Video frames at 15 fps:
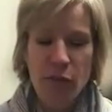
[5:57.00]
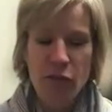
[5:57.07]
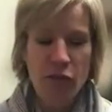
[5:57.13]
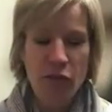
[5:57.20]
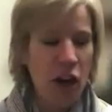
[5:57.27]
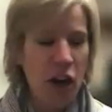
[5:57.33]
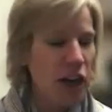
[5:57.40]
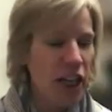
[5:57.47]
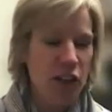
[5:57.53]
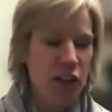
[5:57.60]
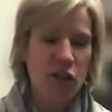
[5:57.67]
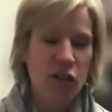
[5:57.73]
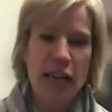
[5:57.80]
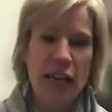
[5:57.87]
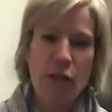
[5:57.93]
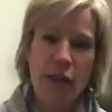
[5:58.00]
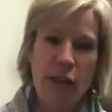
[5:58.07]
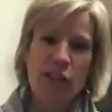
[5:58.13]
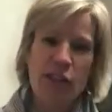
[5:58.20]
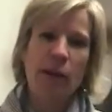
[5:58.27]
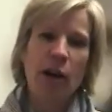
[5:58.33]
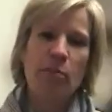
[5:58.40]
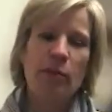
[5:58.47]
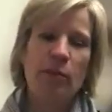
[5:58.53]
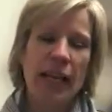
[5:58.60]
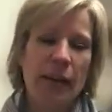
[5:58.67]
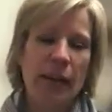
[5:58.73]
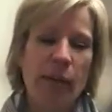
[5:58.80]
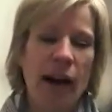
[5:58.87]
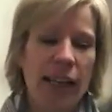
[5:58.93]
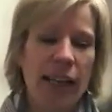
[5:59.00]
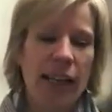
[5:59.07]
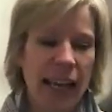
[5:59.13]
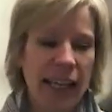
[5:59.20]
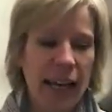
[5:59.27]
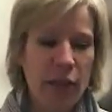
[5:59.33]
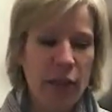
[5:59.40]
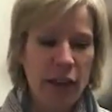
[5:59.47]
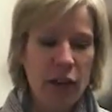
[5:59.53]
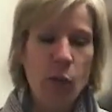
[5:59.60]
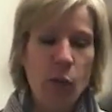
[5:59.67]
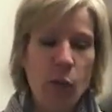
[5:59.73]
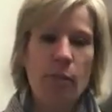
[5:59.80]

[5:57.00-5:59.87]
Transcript: the very unique things about playing Bach, and I think